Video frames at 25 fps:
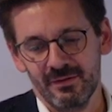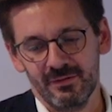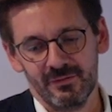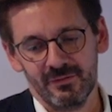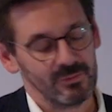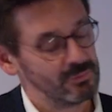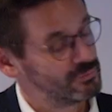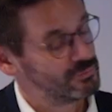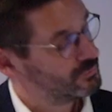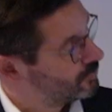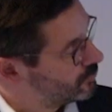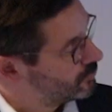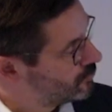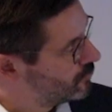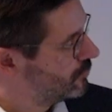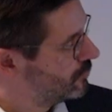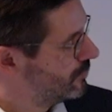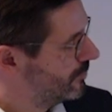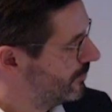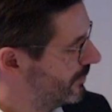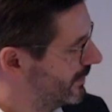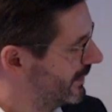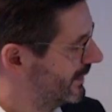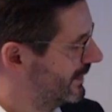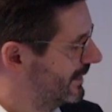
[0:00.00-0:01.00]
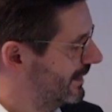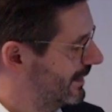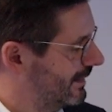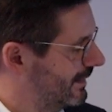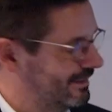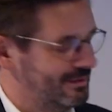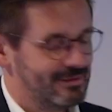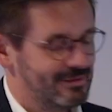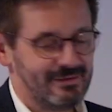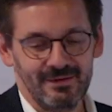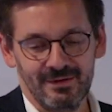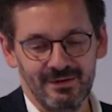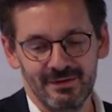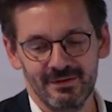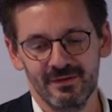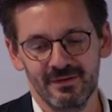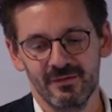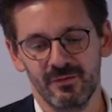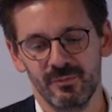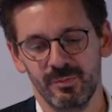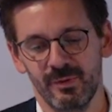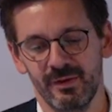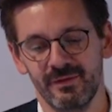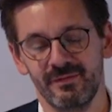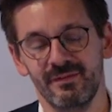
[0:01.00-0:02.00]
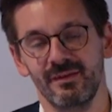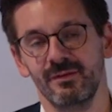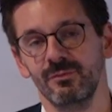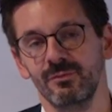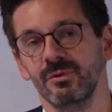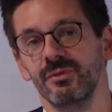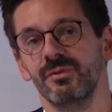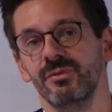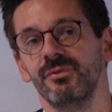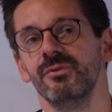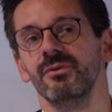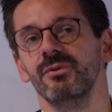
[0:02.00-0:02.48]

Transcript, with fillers: so 2 mini-LED displays in with